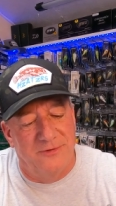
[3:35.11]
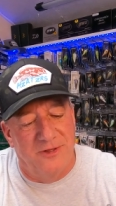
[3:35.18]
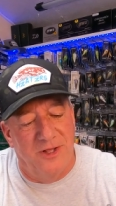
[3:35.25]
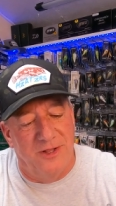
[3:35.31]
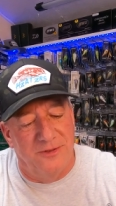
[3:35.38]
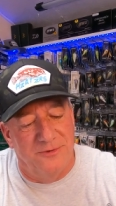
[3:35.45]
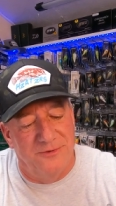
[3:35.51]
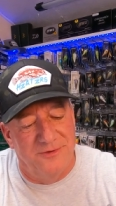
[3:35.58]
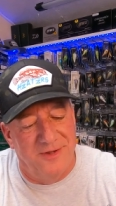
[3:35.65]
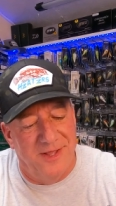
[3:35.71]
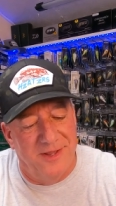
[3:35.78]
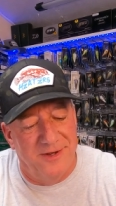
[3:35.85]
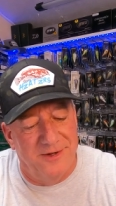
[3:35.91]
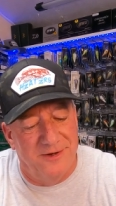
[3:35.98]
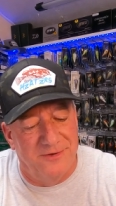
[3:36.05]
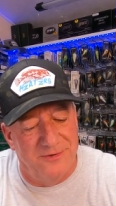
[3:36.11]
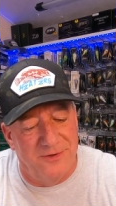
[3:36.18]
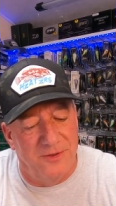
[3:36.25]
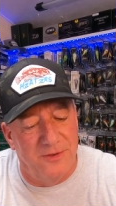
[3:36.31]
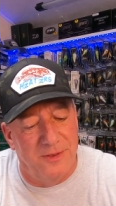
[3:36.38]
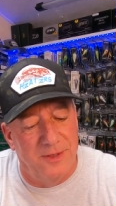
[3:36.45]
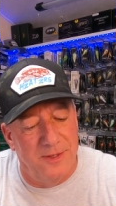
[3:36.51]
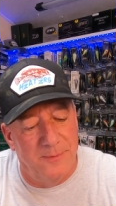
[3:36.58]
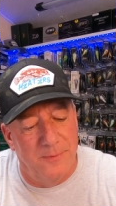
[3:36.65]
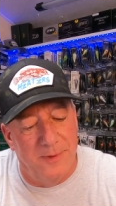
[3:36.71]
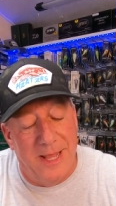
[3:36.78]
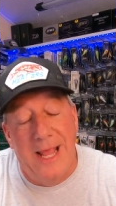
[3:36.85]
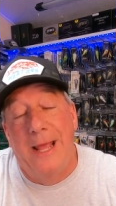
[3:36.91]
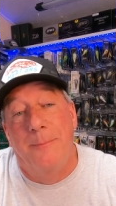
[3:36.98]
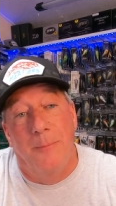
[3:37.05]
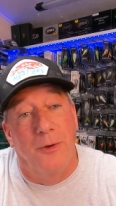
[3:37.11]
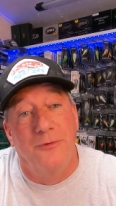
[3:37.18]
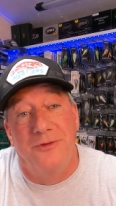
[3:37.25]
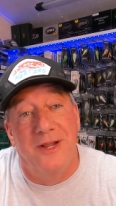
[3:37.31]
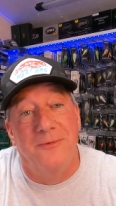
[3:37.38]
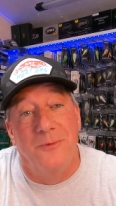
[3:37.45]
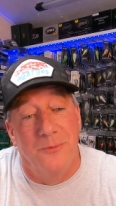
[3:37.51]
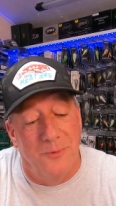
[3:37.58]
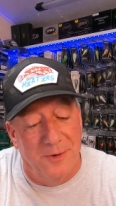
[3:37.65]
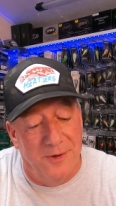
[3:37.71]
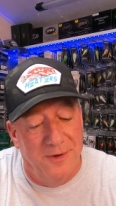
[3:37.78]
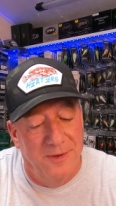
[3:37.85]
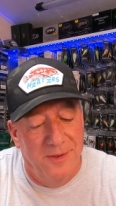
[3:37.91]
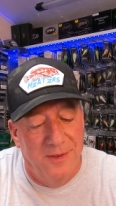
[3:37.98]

colors down here, so, and most everywhere.